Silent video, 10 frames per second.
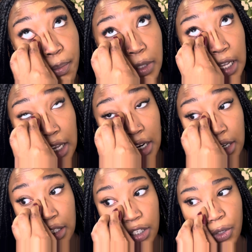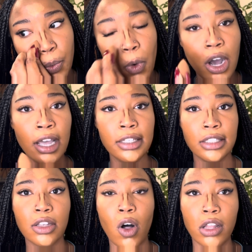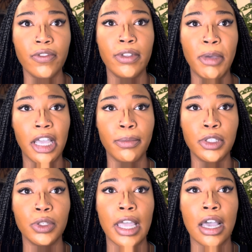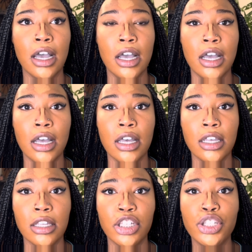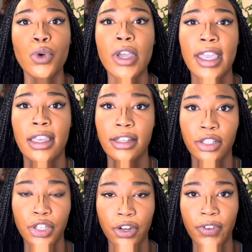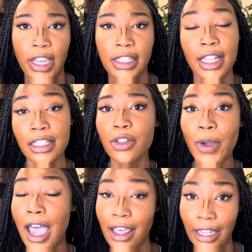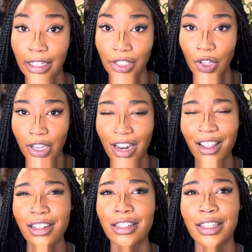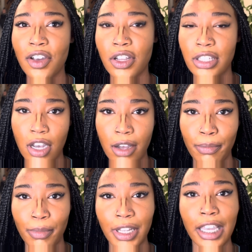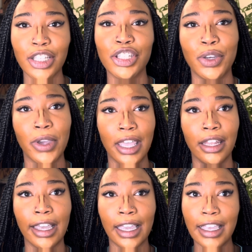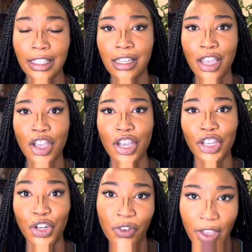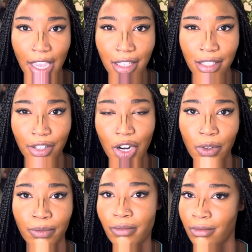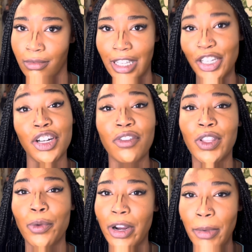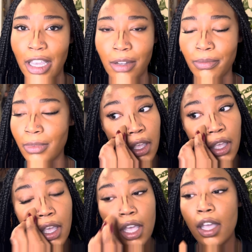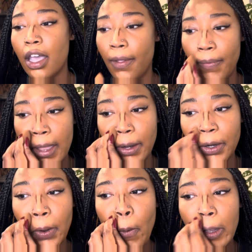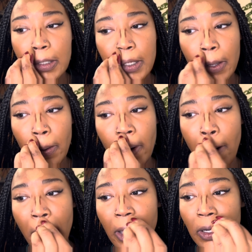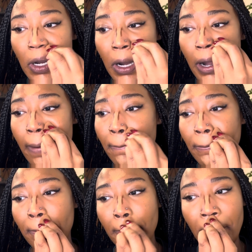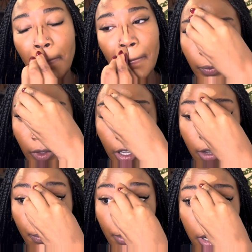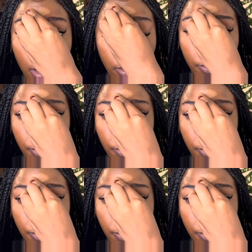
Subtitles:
Blend. You want all of the makeup to like soak into your face. That's the way I like it to look. Not sit on top, but like soak in, like it's your face, you know? Like you're not really wearing makeup. And then you're going to go under, above,